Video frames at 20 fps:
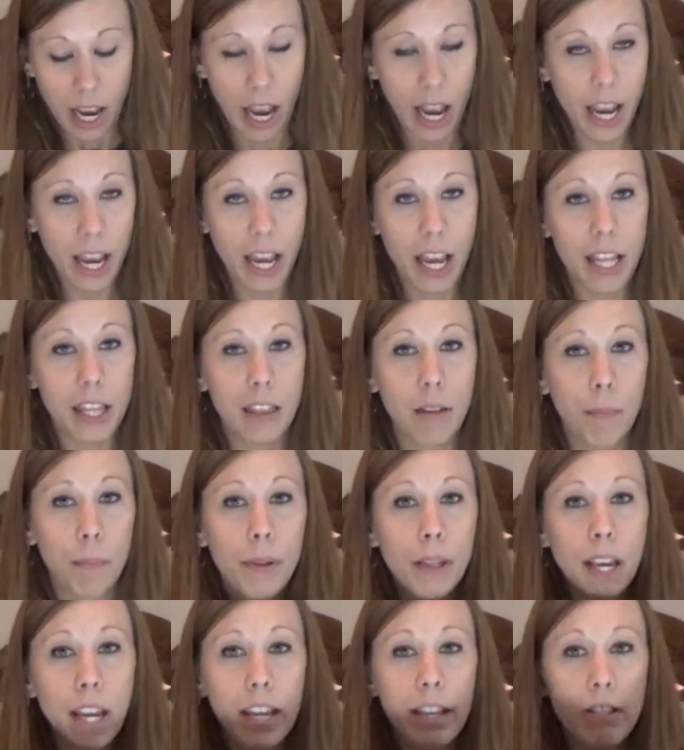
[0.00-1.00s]
And the
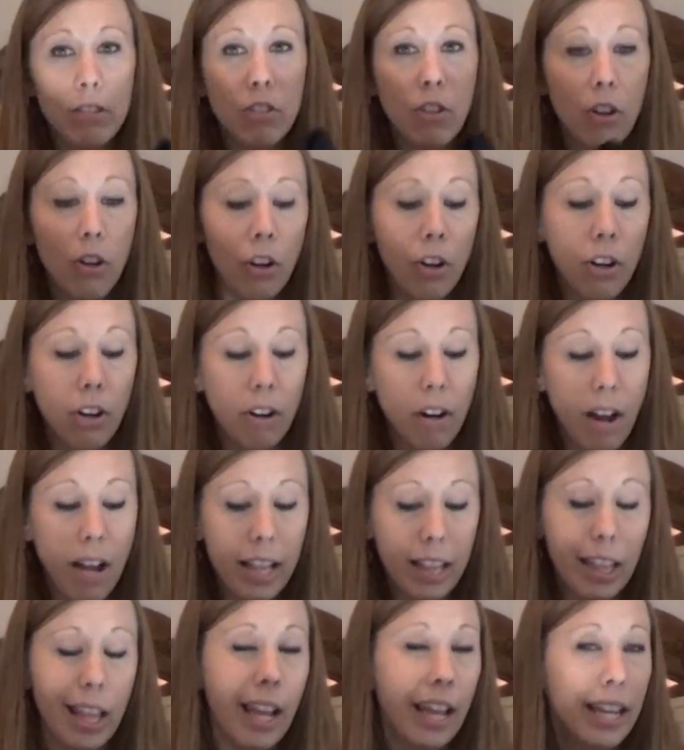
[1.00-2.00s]
blazer,
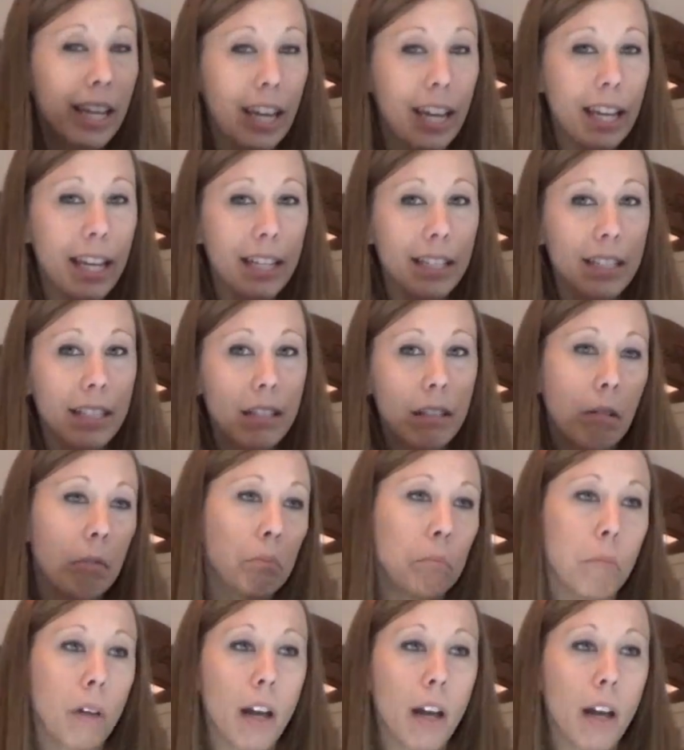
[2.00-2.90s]
I like it.